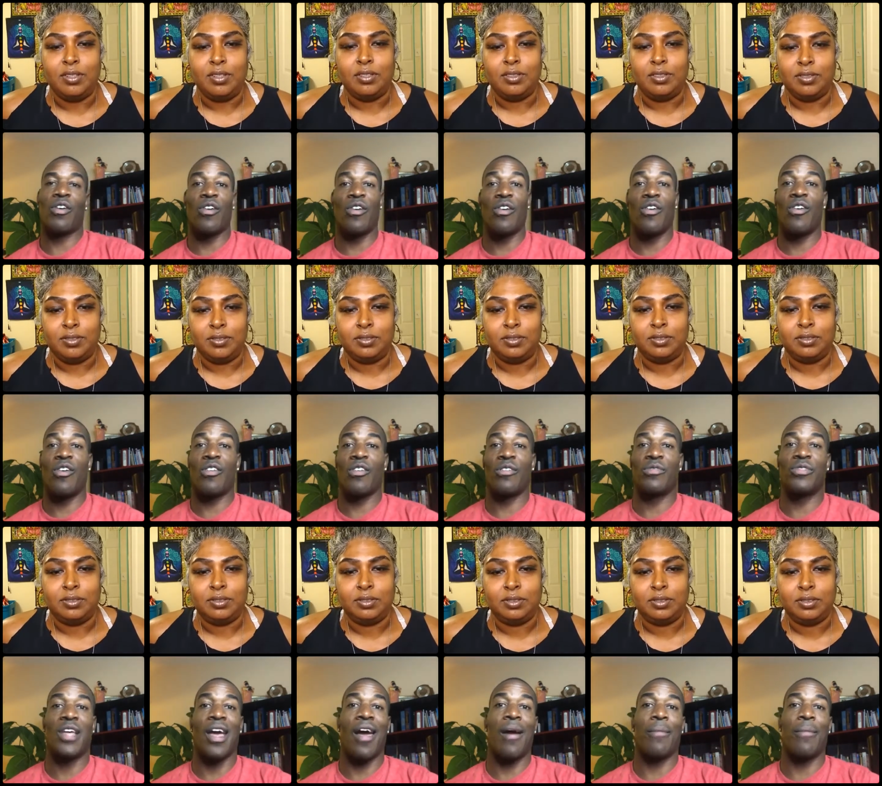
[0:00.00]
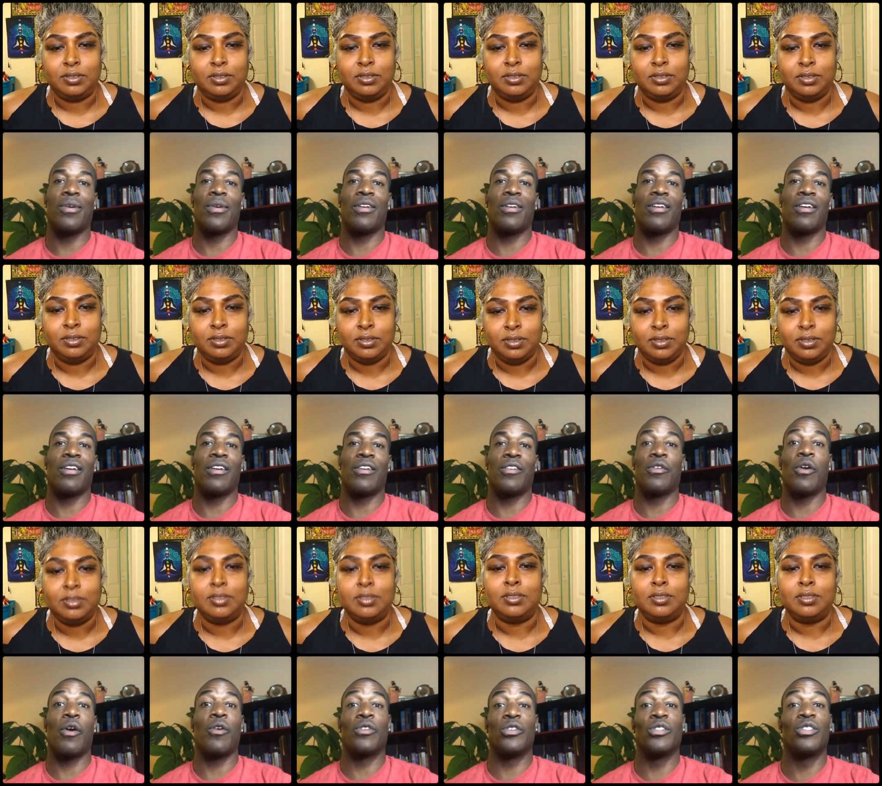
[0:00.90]
Speaker 1: heard of tapping and
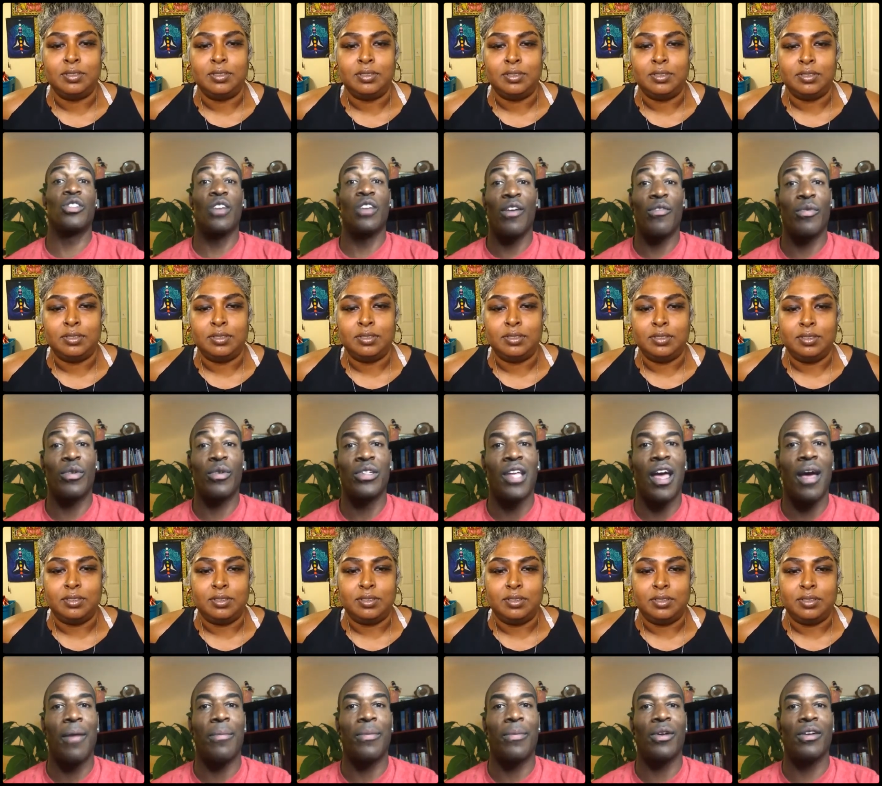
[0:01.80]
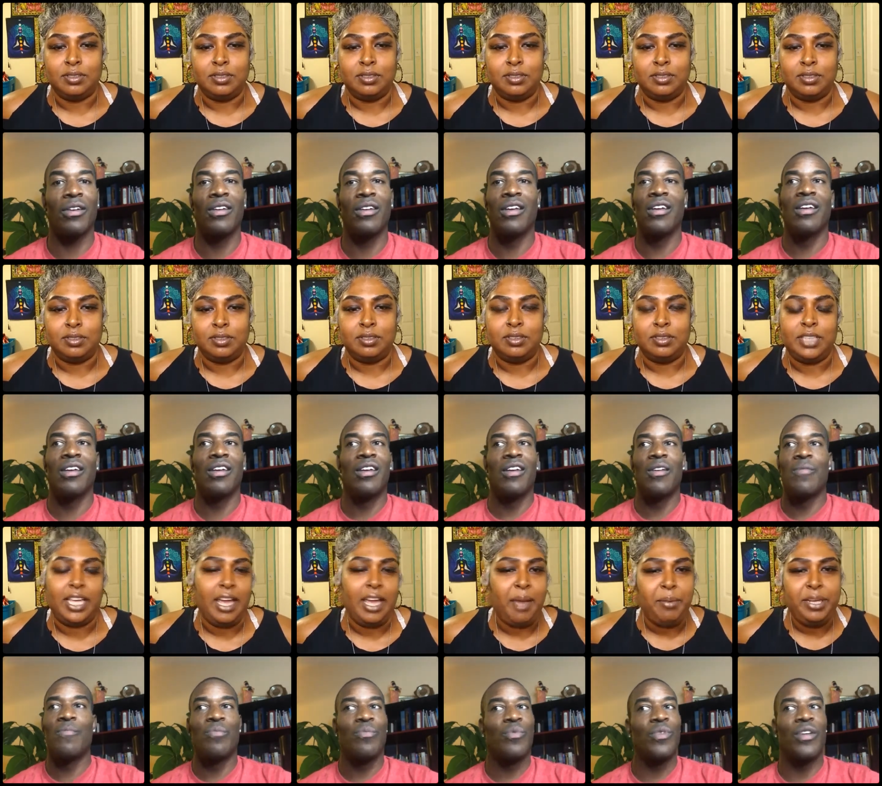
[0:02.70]
are discovering tapping.
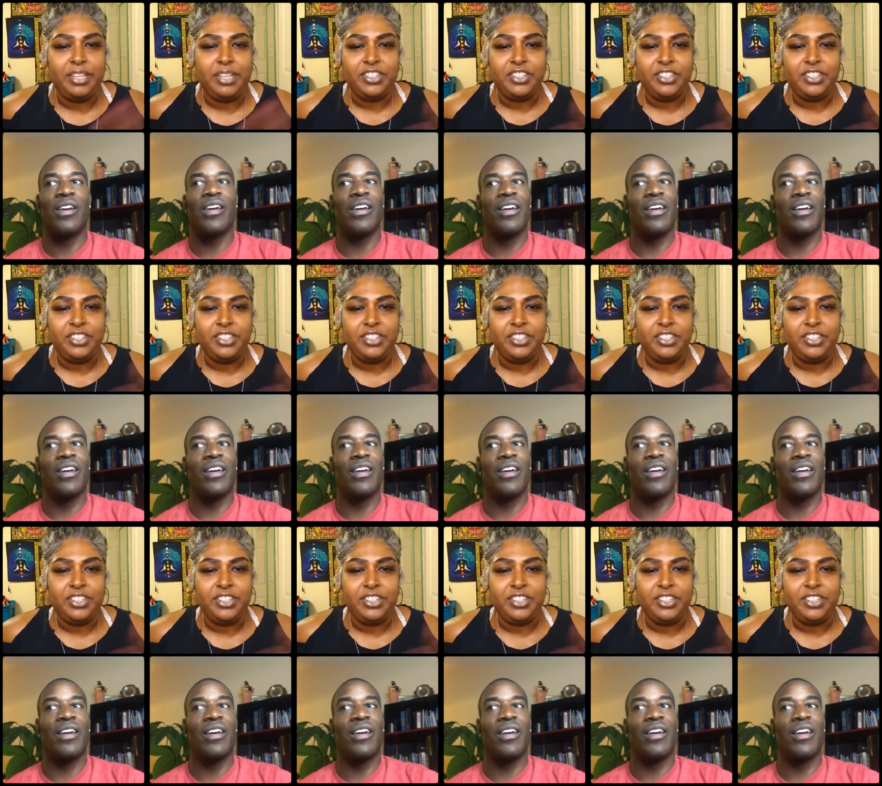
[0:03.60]
Speaker 2: Yeah, I mean,